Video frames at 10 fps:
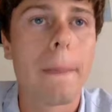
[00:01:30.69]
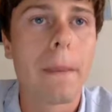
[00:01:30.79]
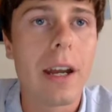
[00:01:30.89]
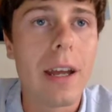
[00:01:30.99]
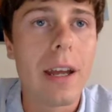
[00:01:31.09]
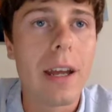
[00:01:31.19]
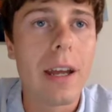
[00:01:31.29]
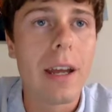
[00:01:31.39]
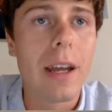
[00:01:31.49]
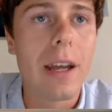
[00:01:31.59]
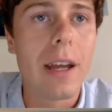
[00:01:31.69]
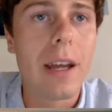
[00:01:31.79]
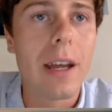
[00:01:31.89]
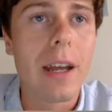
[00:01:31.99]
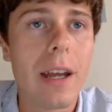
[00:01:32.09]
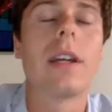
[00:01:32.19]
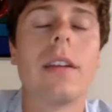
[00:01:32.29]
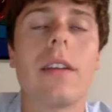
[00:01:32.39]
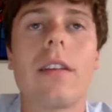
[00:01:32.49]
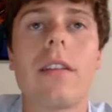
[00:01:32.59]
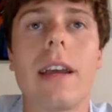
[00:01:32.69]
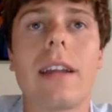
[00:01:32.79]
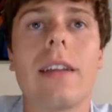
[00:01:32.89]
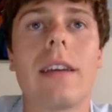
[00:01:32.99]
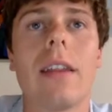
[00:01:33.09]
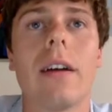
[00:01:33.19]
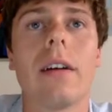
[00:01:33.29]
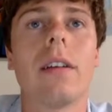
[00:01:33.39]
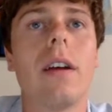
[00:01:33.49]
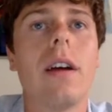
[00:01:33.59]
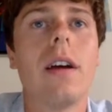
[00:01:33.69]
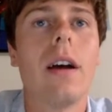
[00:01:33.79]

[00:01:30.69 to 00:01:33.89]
And as it does so, it can begin to stick together.